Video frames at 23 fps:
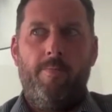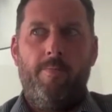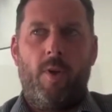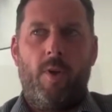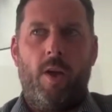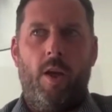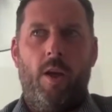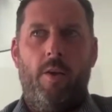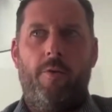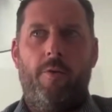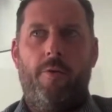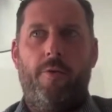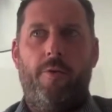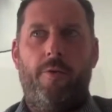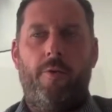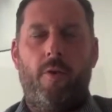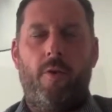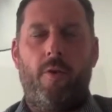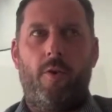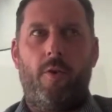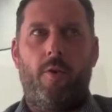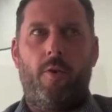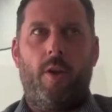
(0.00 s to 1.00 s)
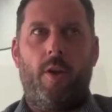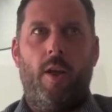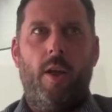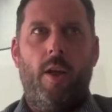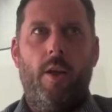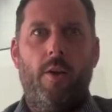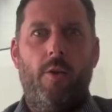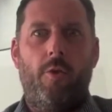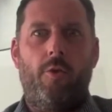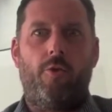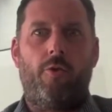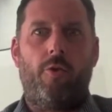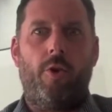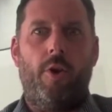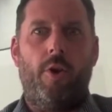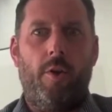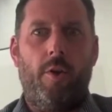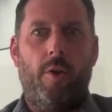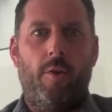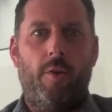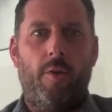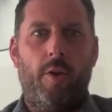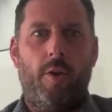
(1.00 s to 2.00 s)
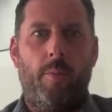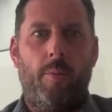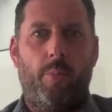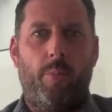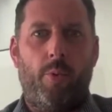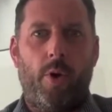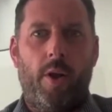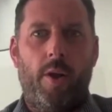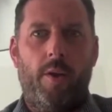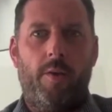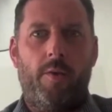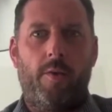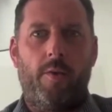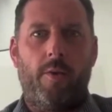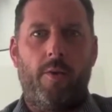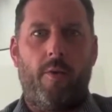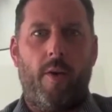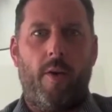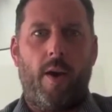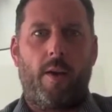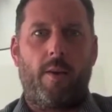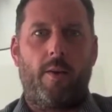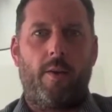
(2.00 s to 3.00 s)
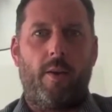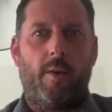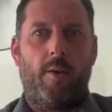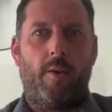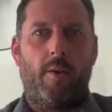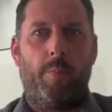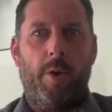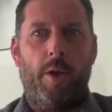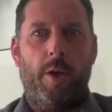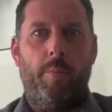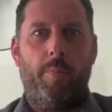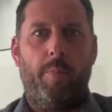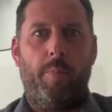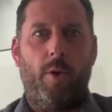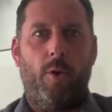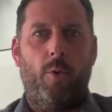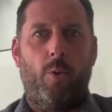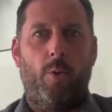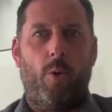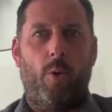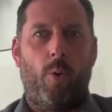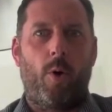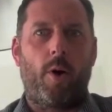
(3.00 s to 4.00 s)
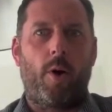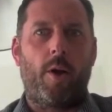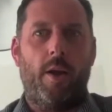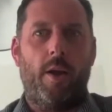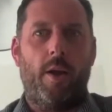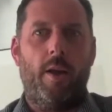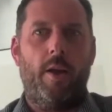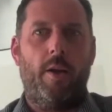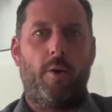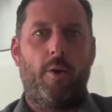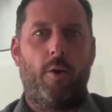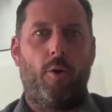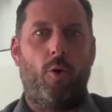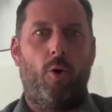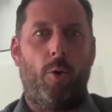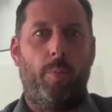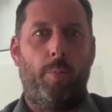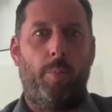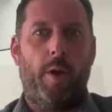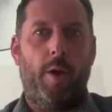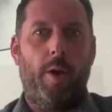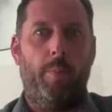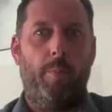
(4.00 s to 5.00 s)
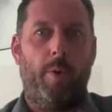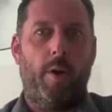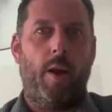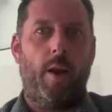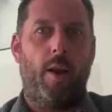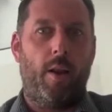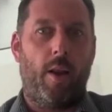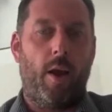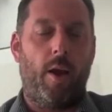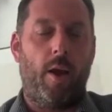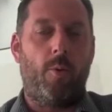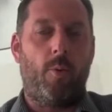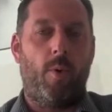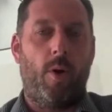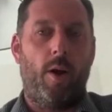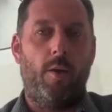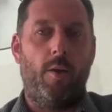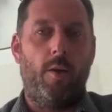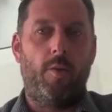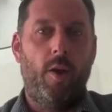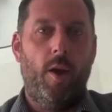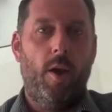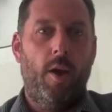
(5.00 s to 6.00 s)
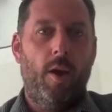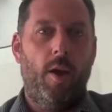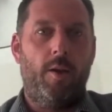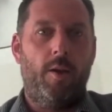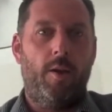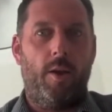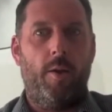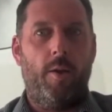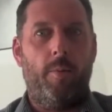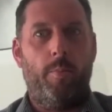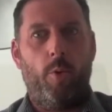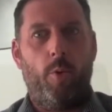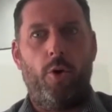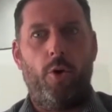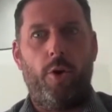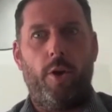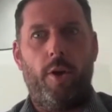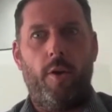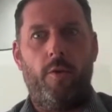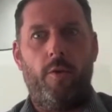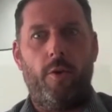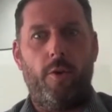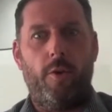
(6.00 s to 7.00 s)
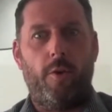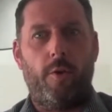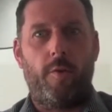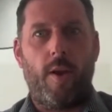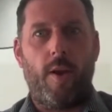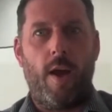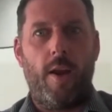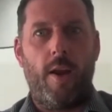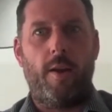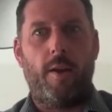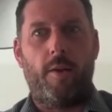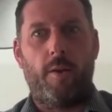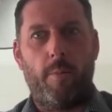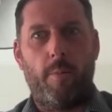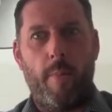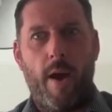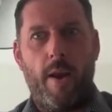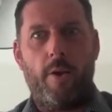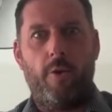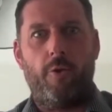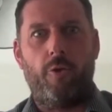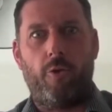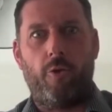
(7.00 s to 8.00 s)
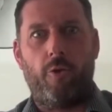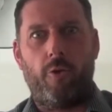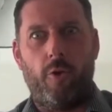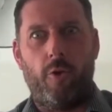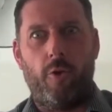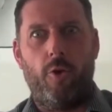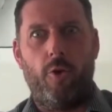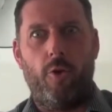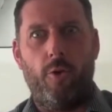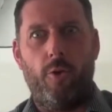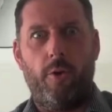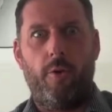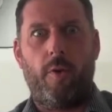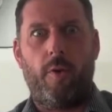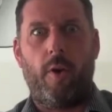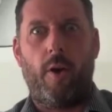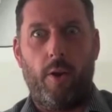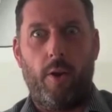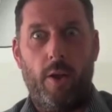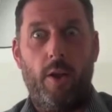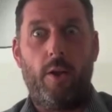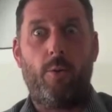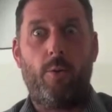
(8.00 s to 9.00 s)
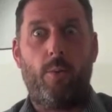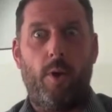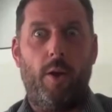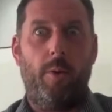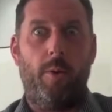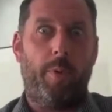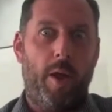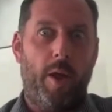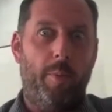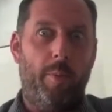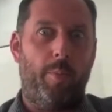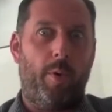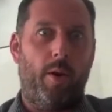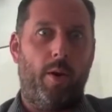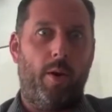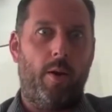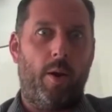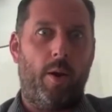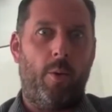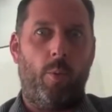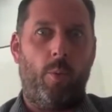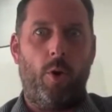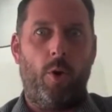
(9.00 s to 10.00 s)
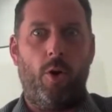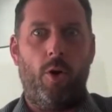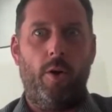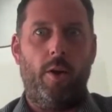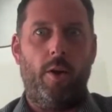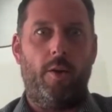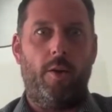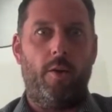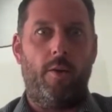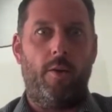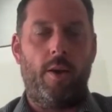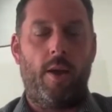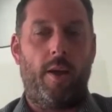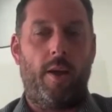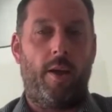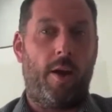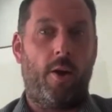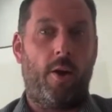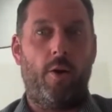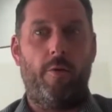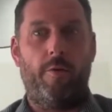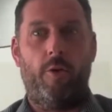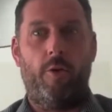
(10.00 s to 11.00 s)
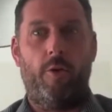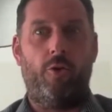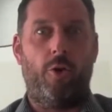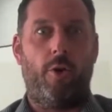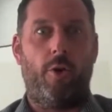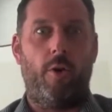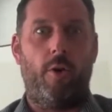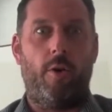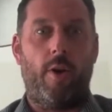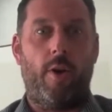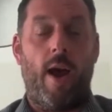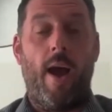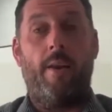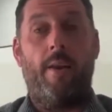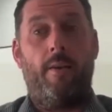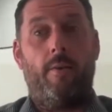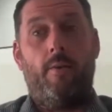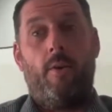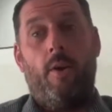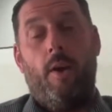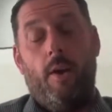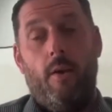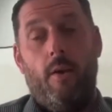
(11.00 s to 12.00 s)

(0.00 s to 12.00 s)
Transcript: if the industry doesn't embrace the fact that the people who are working in it are all people, and likewise, the employees understand that the managers and the owners are equally people, and we all need to take care of each other. And